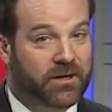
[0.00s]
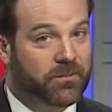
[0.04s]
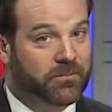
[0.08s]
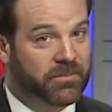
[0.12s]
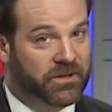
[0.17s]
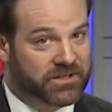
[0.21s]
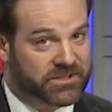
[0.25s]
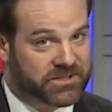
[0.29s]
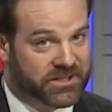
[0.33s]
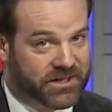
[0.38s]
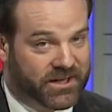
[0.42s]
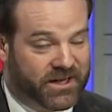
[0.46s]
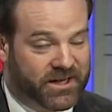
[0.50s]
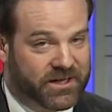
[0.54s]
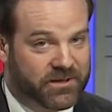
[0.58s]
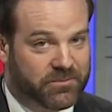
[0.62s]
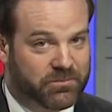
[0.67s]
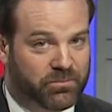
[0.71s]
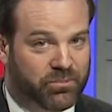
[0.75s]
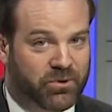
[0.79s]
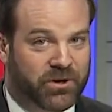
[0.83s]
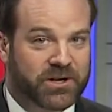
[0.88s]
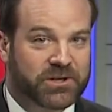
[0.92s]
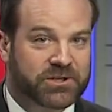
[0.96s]
But tonight,
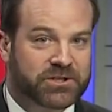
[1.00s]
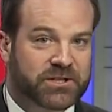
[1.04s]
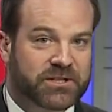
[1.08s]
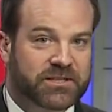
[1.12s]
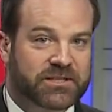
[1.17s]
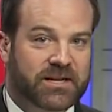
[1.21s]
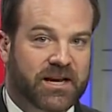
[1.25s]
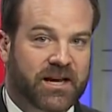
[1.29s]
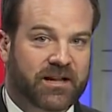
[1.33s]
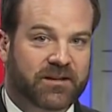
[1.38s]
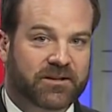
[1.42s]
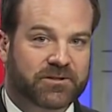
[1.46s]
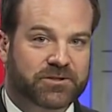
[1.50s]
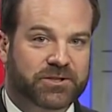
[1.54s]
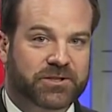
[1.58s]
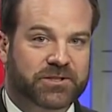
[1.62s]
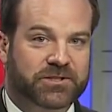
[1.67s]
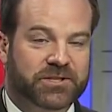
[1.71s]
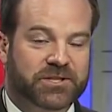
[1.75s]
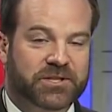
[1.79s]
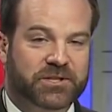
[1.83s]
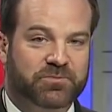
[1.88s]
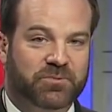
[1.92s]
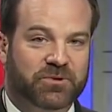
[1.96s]
British
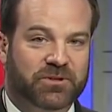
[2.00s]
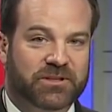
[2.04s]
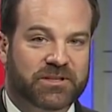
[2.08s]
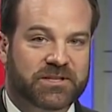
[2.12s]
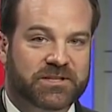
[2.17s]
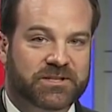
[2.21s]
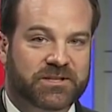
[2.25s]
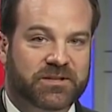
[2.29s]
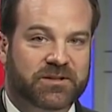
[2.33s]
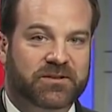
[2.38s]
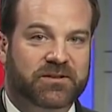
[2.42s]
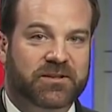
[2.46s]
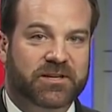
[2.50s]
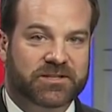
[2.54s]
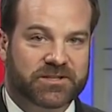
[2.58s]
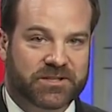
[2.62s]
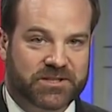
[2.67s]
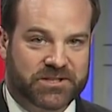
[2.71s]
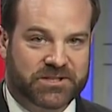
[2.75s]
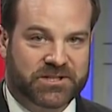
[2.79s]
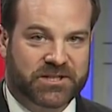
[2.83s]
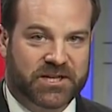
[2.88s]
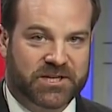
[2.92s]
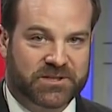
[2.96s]
intelligence has released this
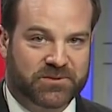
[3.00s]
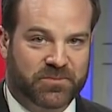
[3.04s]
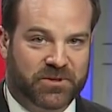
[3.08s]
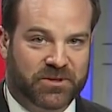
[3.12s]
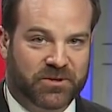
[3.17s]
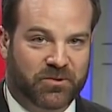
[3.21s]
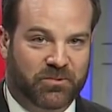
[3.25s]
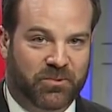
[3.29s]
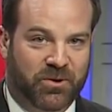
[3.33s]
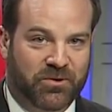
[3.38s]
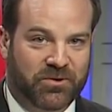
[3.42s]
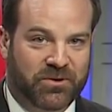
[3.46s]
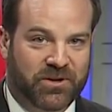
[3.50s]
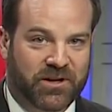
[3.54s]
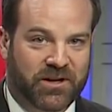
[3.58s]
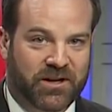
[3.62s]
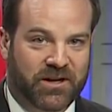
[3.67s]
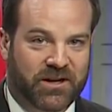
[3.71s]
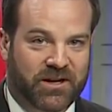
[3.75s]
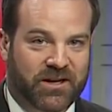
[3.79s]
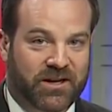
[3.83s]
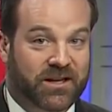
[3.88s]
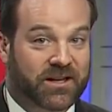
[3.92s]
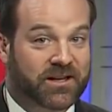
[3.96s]
assessment, quote,
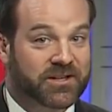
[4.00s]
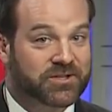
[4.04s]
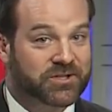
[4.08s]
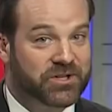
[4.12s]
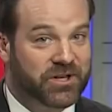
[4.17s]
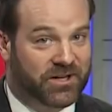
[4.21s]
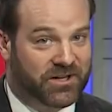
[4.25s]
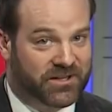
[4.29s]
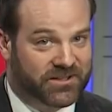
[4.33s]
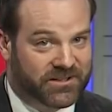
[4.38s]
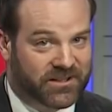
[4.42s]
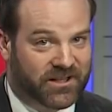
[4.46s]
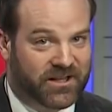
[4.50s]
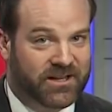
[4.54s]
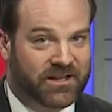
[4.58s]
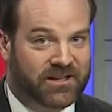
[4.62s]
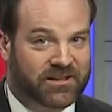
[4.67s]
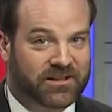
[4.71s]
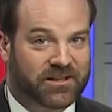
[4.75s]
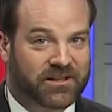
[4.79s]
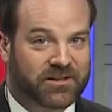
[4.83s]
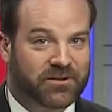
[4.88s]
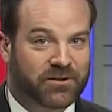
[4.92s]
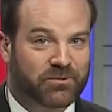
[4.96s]
it is
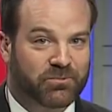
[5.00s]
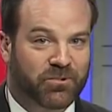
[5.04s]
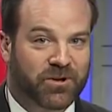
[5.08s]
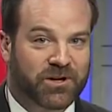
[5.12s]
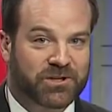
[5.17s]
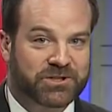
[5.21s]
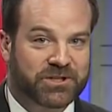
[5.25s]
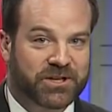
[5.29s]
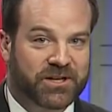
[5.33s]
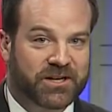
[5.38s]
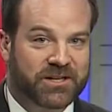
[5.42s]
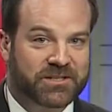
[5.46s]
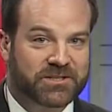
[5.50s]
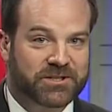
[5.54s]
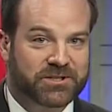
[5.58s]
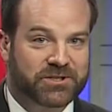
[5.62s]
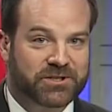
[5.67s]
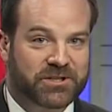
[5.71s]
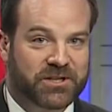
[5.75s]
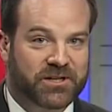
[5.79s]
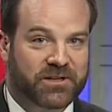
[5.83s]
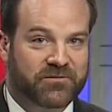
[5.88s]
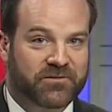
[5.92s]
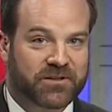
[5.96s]
unlikely that Russia has
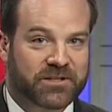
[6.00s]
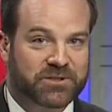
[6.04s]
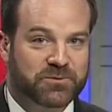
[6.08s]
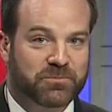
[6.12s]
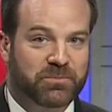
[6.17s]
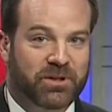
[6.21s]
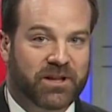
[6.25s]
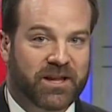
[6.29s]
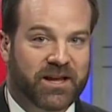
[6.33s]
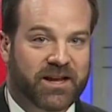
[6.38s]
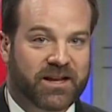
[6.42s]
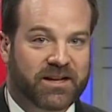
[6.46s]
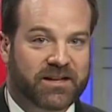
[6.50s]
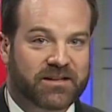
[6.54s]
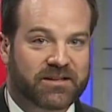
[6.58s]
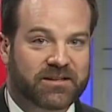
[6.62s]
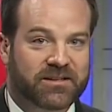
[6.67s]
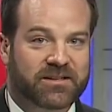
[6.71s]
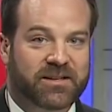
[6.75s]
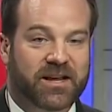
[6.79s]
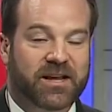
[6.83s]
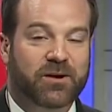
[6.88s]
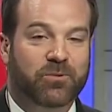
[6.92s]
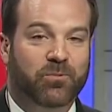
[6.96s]
achieved its planned
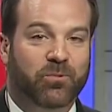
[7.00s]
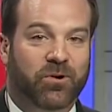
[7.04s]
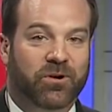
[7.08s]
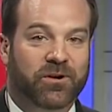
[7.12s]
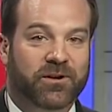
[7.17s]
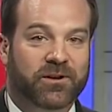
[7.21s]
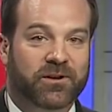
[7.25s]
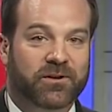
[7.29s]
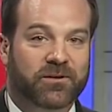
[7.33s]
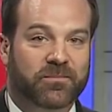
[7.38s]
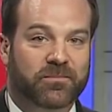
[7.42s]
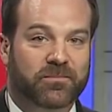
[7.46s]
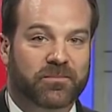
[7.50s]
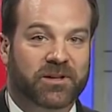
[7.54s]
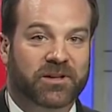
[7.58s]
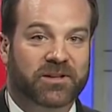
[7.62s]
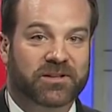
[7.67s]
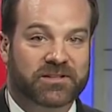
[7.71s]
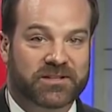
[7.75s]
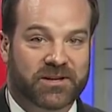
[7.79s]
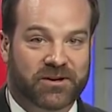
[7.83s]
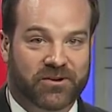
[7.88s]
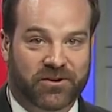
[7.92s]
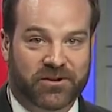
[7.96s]
day one
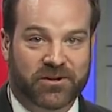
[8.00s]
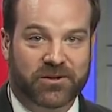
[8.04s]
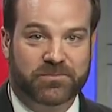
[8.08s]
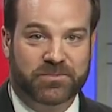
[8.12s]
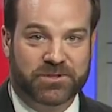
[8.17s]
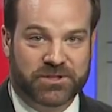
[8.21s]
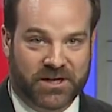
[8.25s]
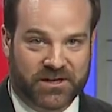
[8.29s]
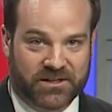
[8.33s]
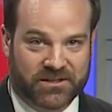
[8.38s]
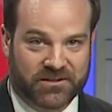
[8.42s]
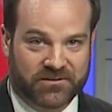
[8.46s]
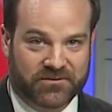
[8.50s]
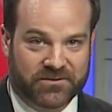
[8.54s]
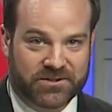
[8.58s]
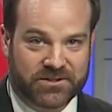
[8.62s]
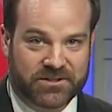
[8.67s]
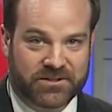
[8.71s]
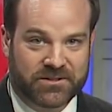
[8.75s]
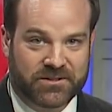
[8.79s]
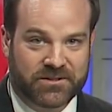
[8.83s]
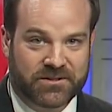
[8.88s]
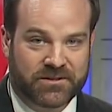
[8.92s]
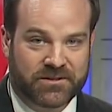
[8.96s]
military objectives.